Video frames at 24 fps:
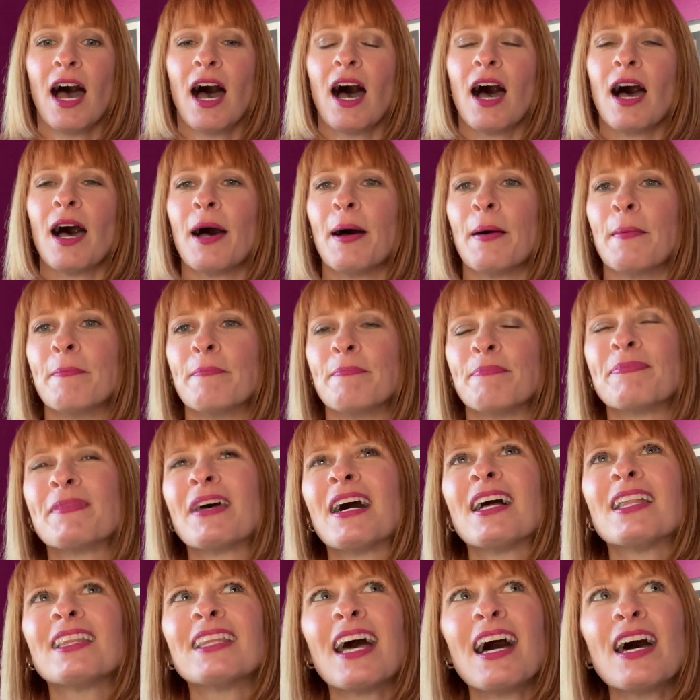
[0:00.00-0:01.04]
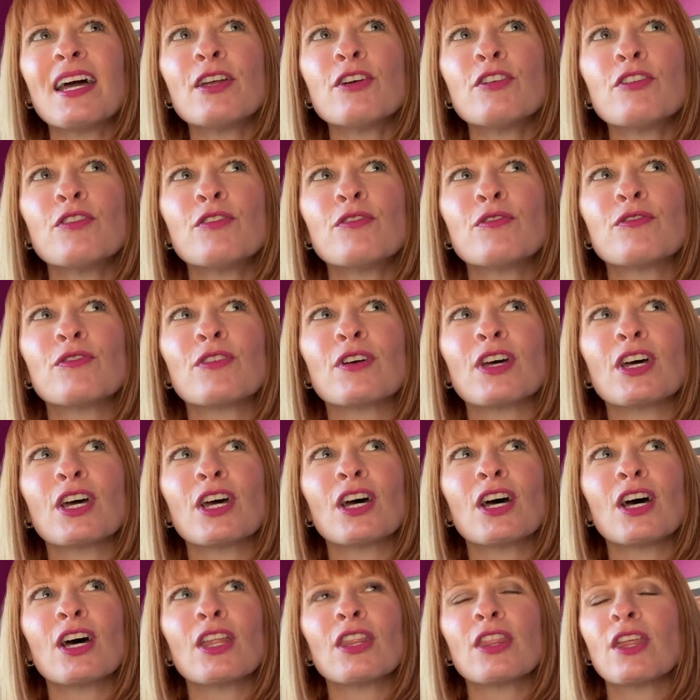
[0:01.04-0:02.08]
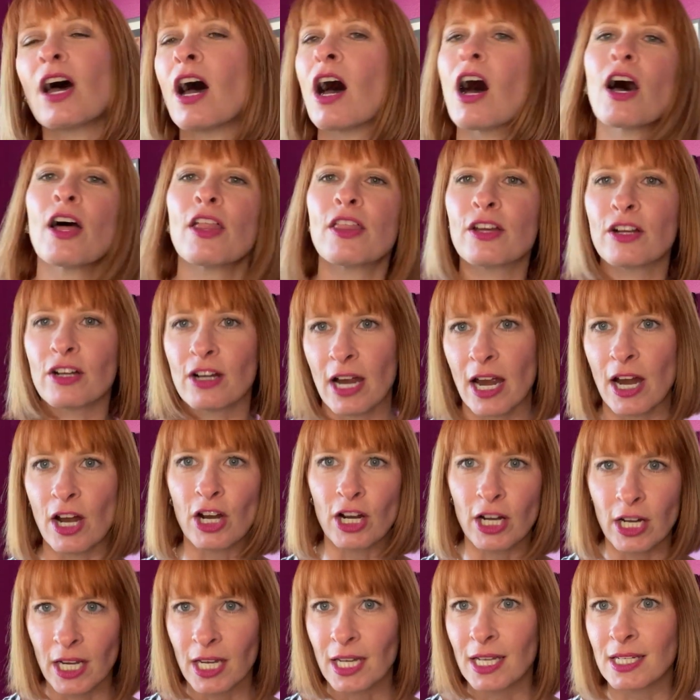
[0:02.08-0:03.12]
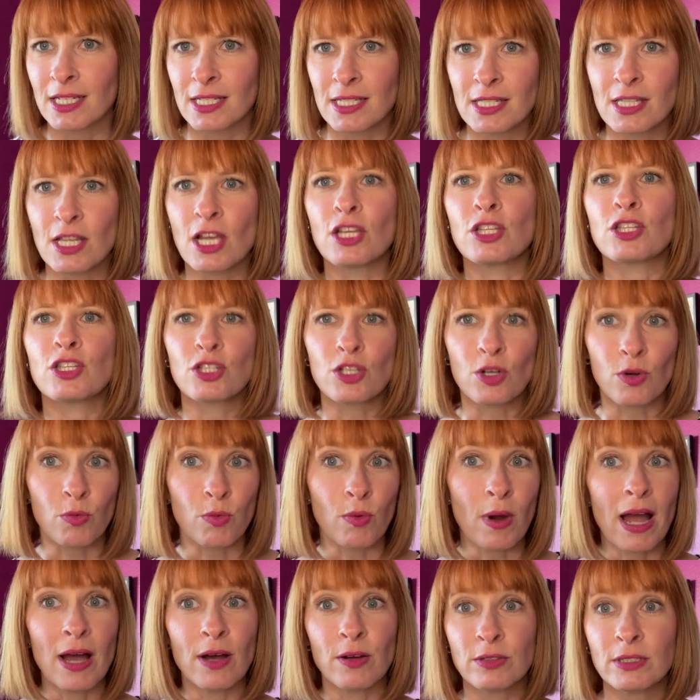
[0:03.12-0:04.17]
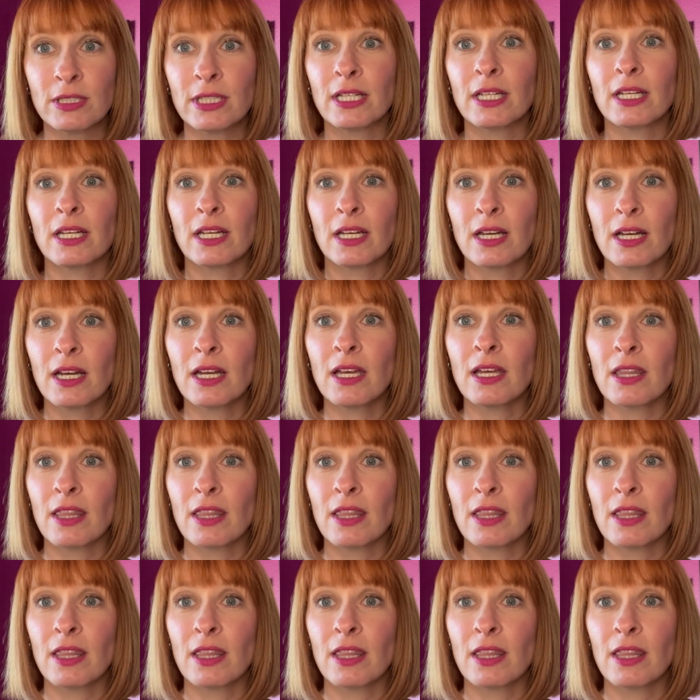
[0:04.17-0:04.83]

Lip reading: A lot of the other areas surrounding